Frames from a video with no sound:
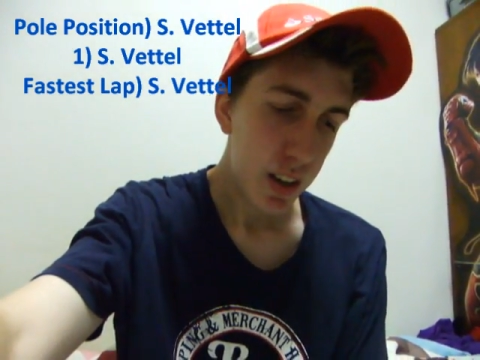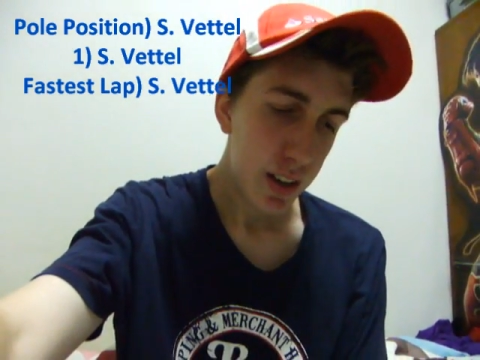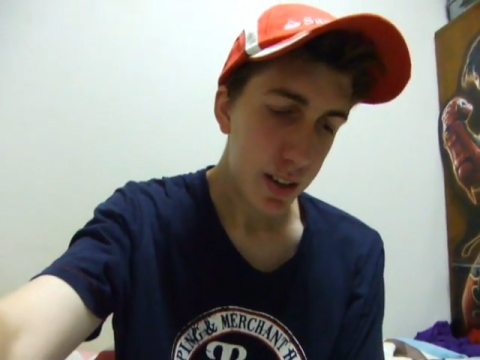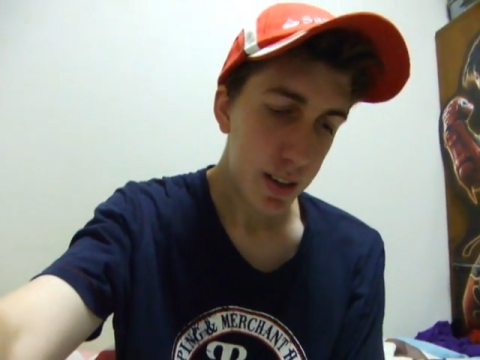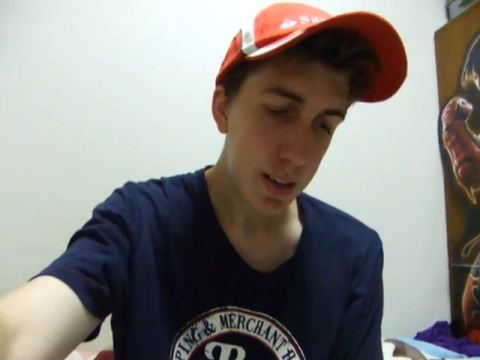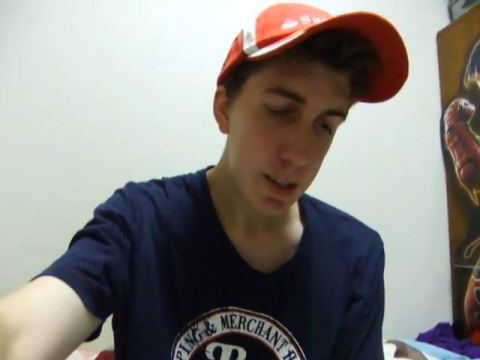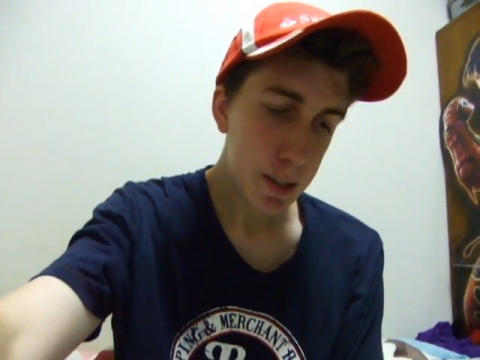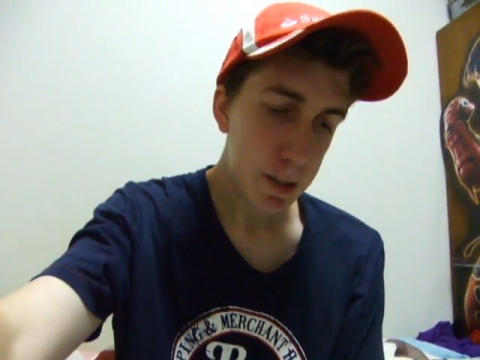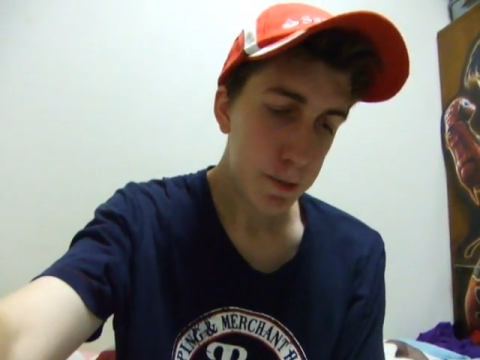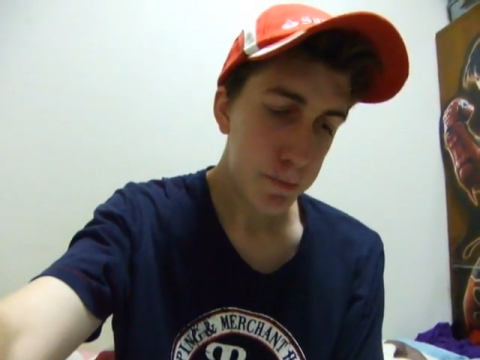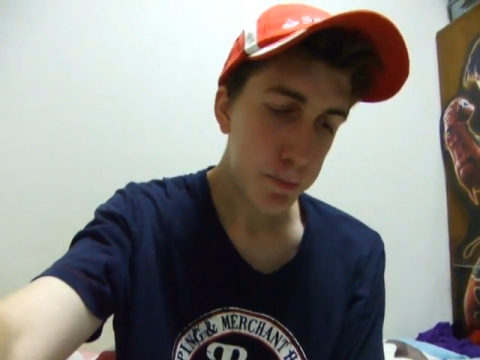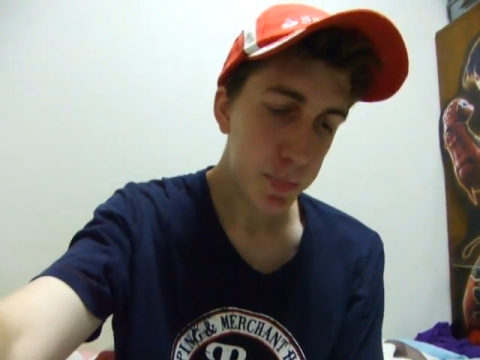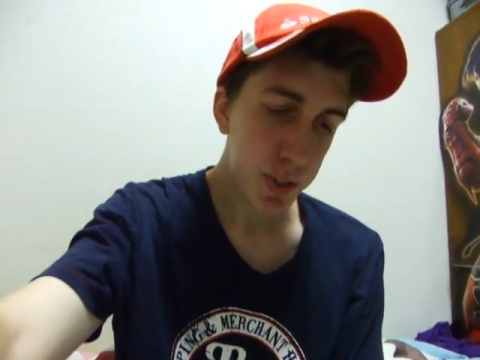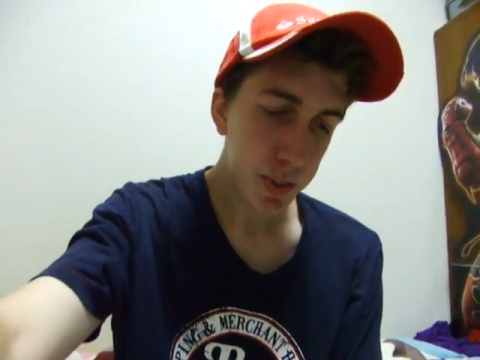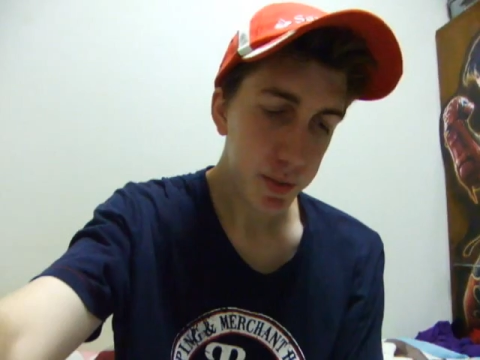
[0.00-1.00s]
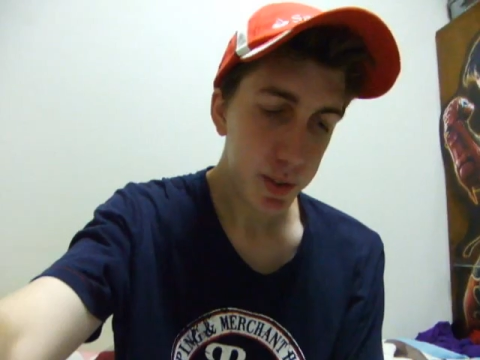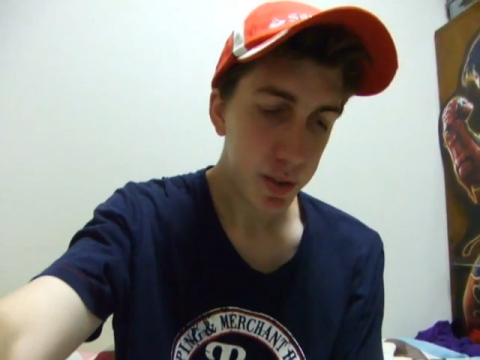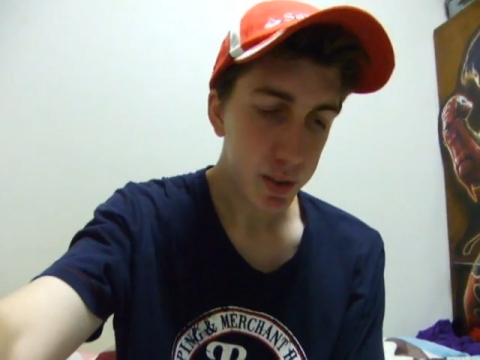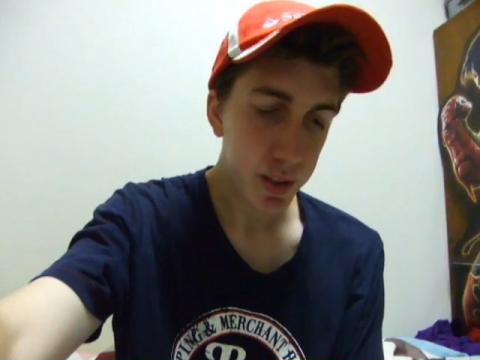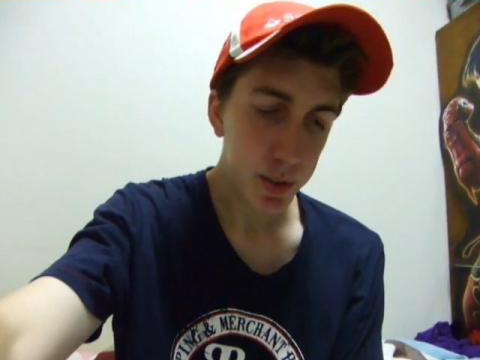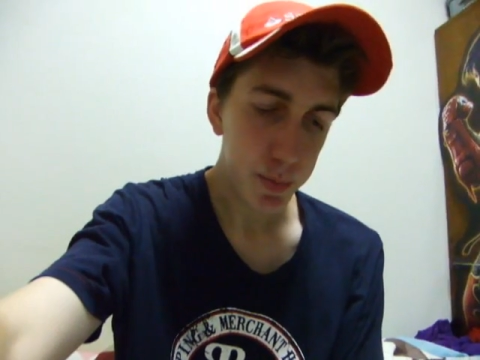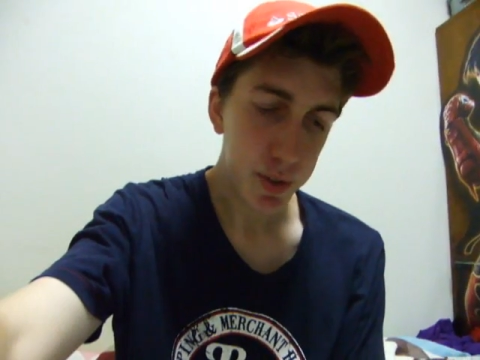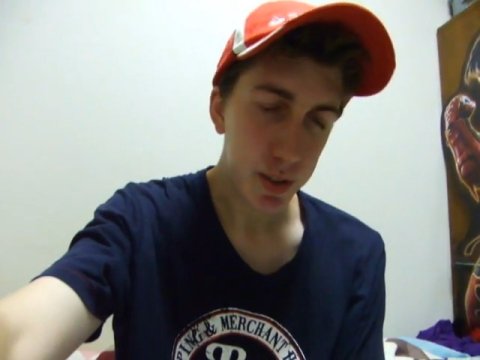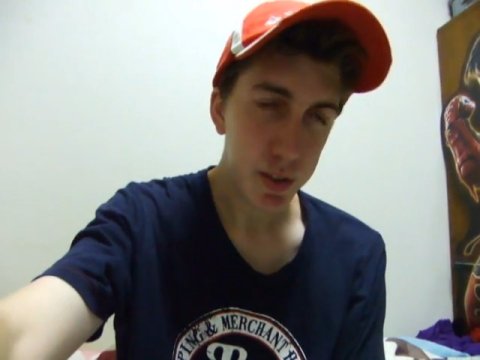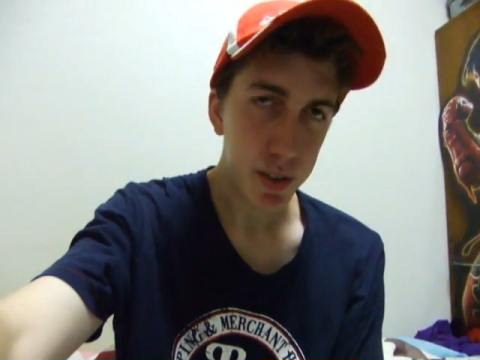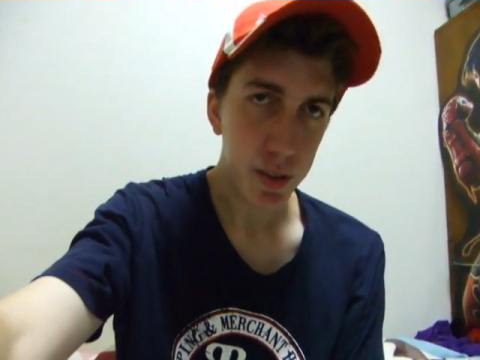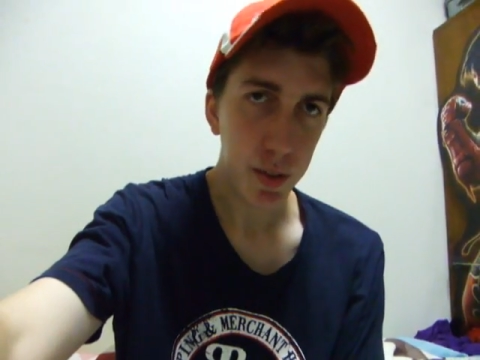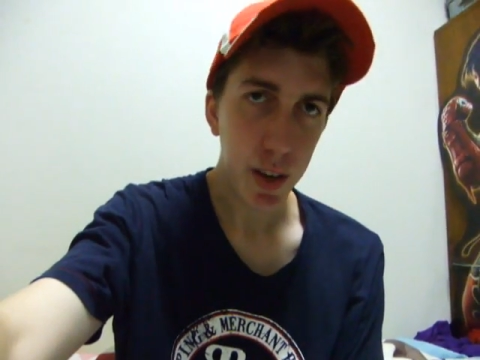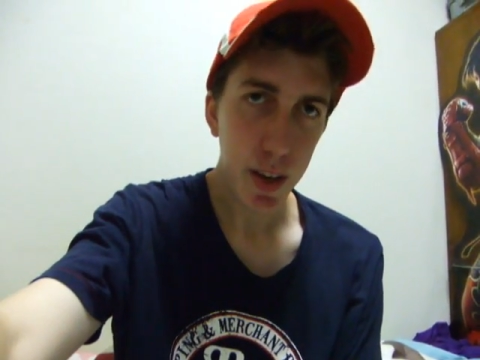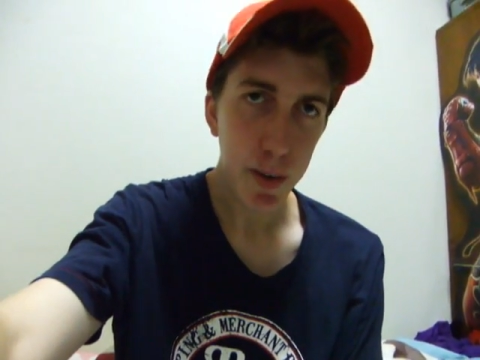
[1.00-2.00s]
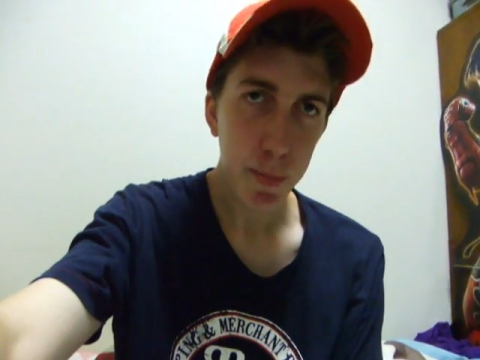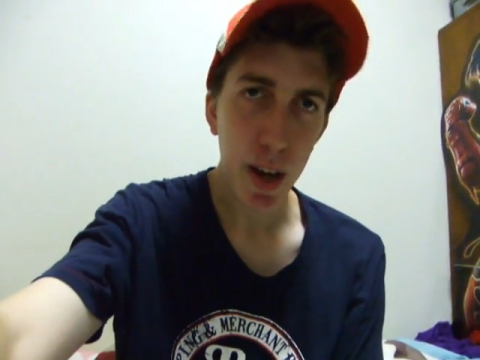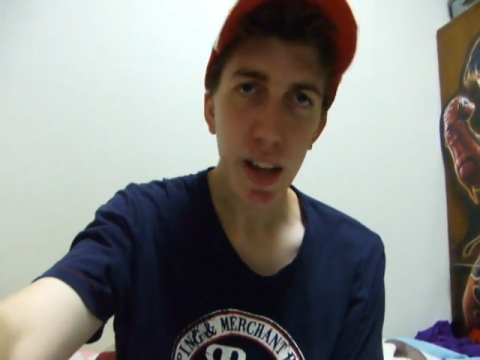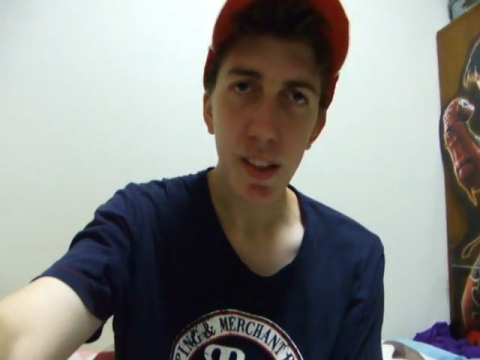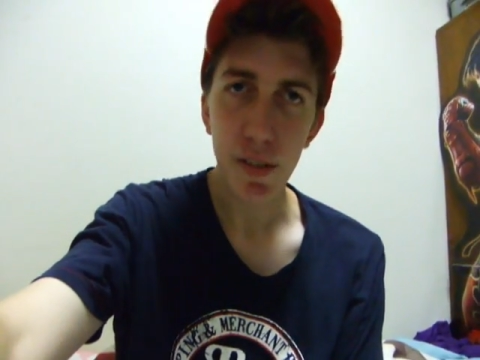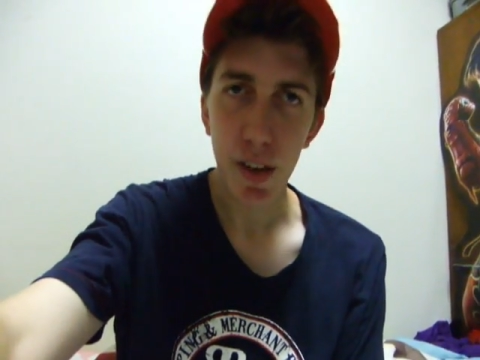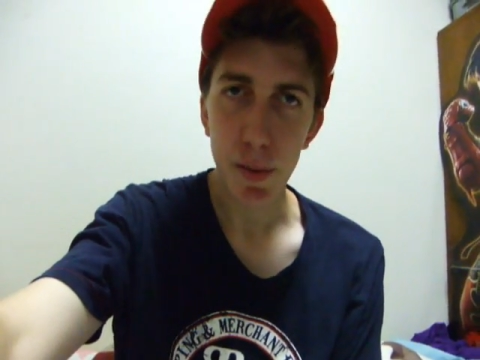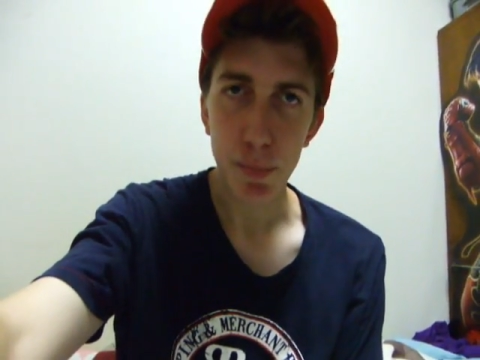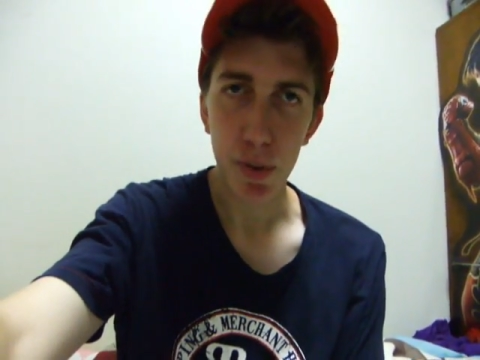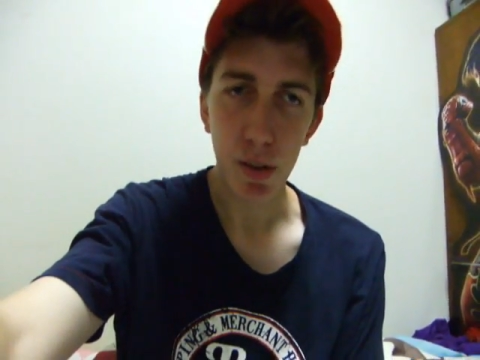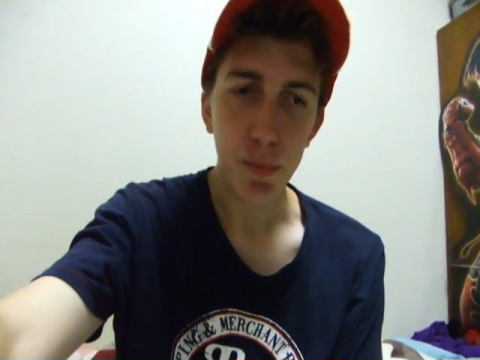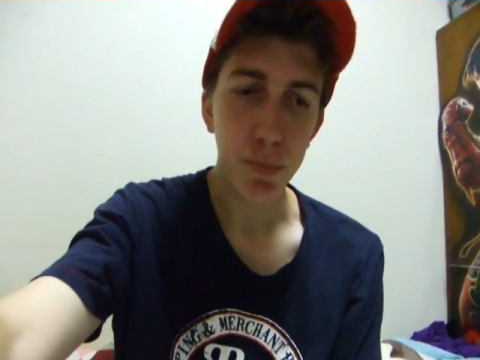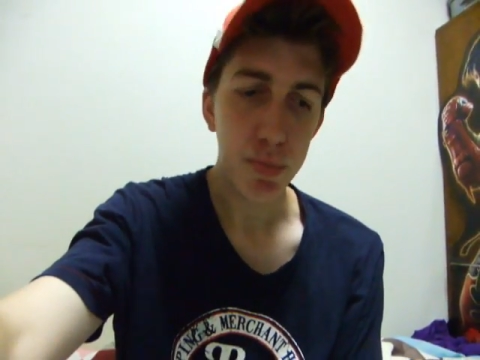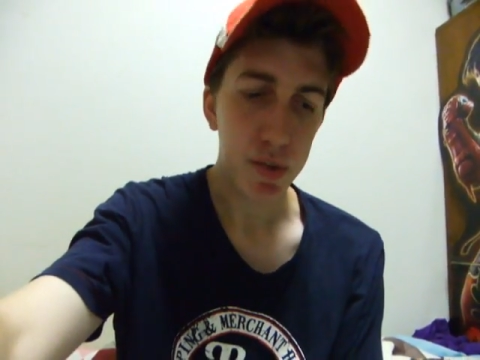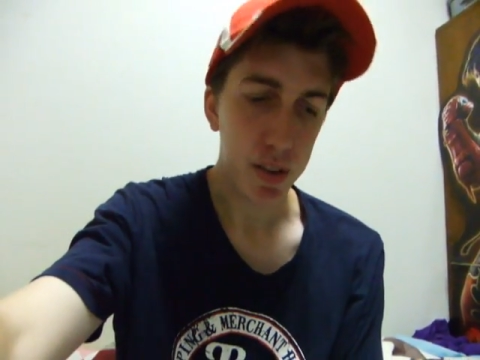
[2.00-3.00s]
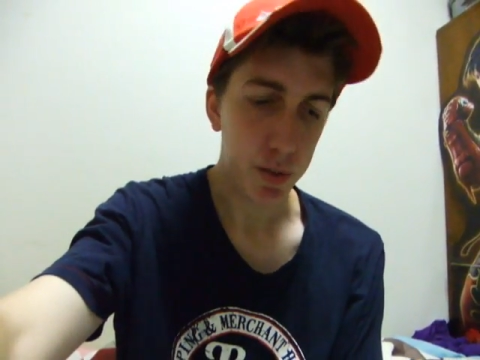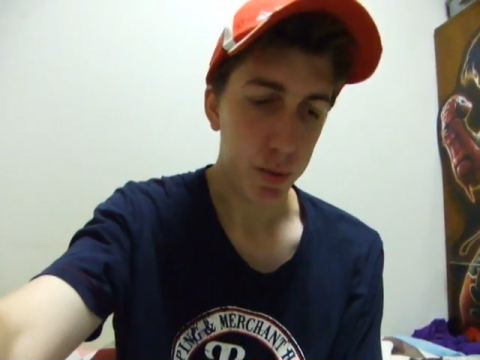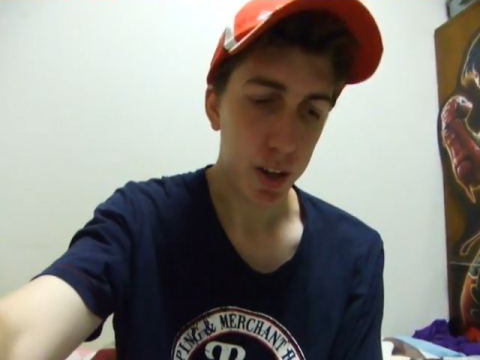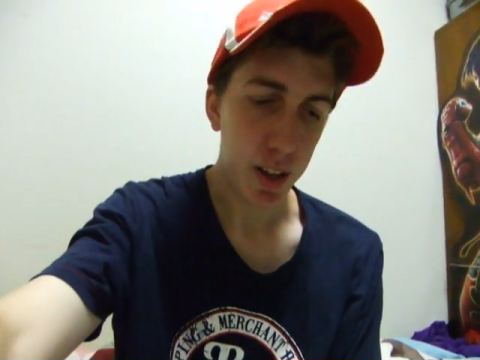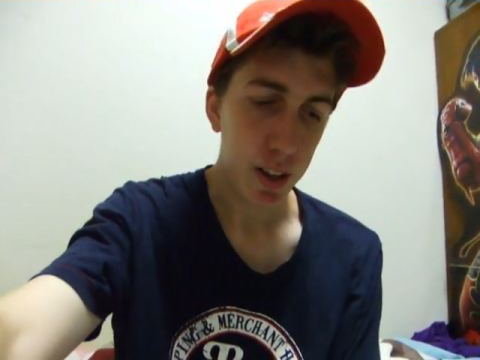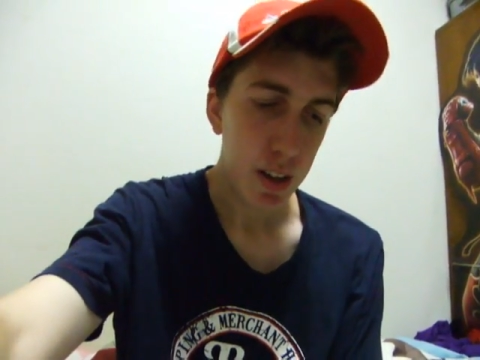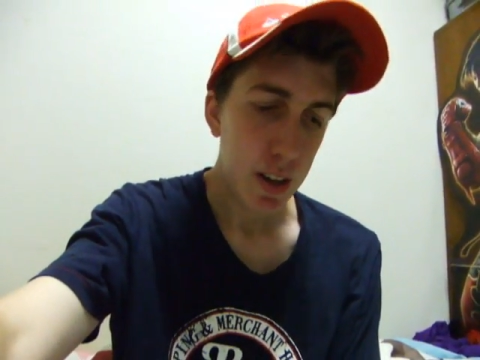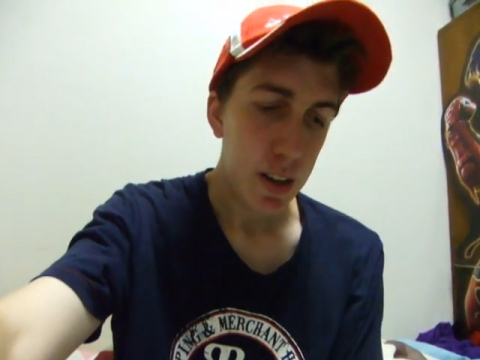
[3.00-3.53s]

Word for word: Um, Silverstone seems to suit him and the Red Bull pretty well.